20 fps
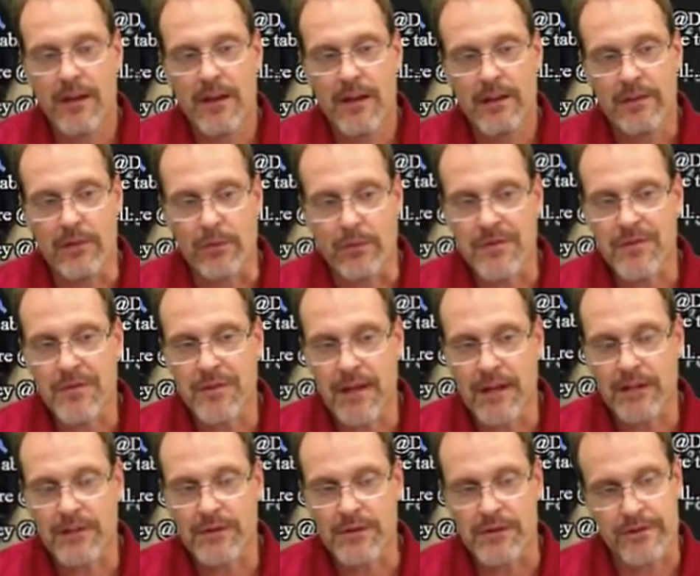the
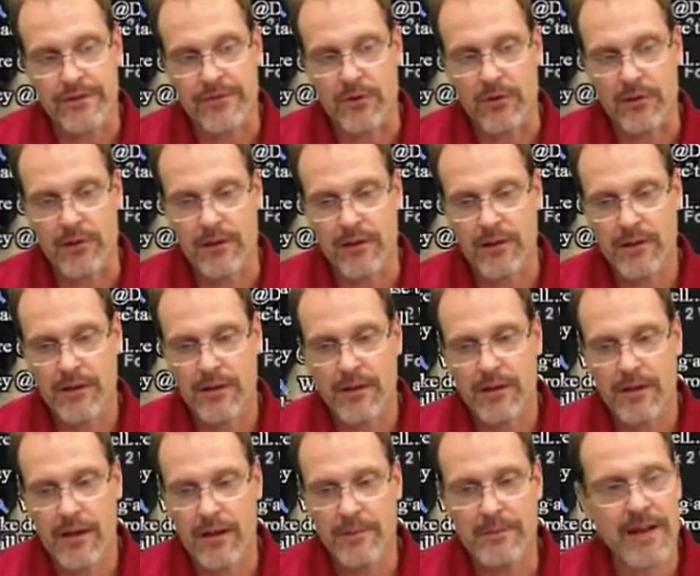reflectors for it.
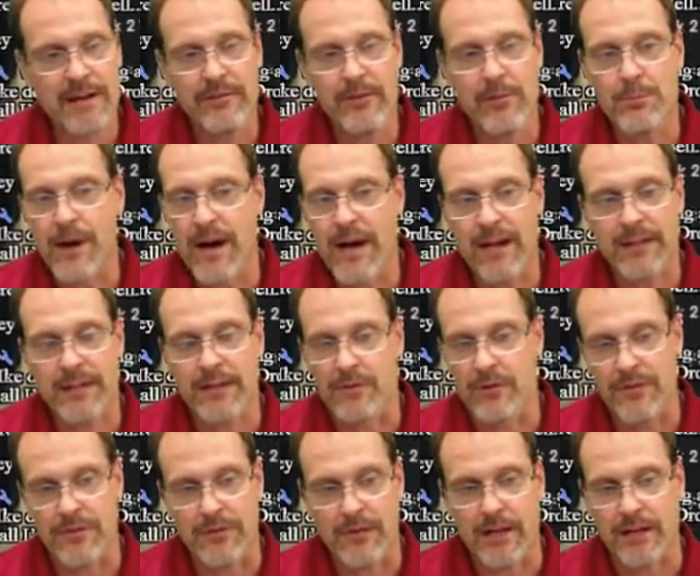I'm not even buying the
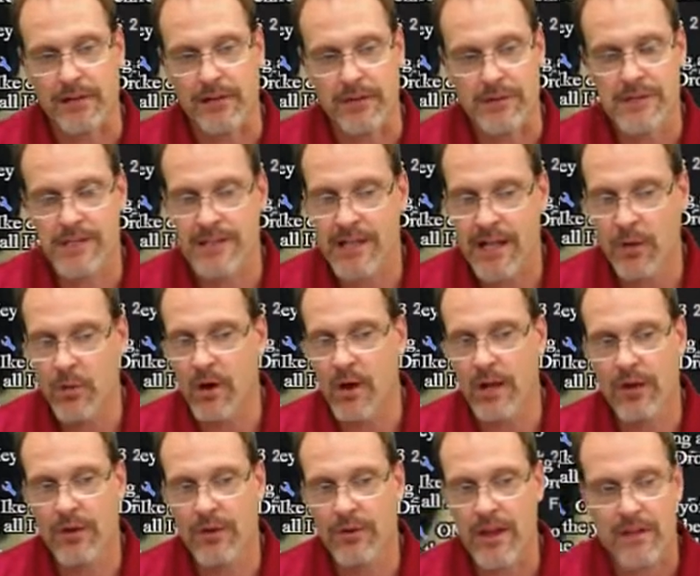reflectors because I don't want
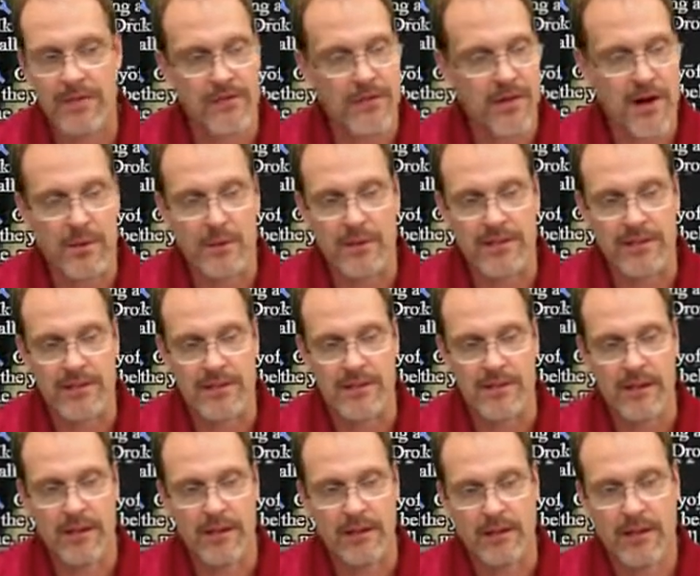to go that far with this
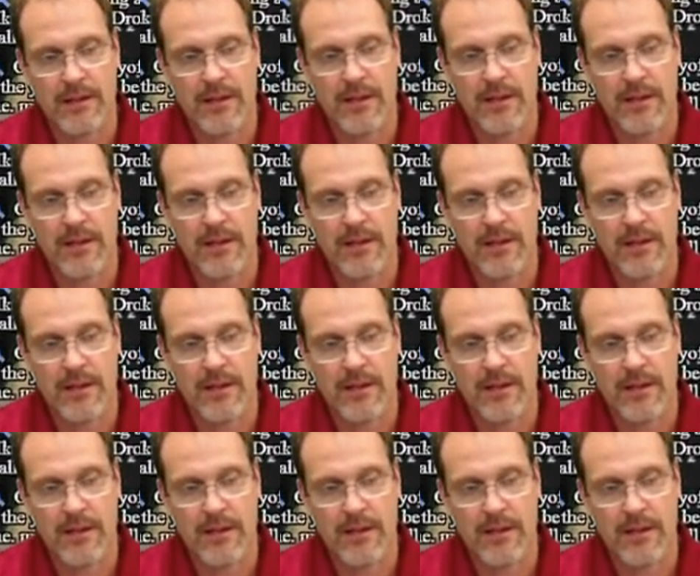thing.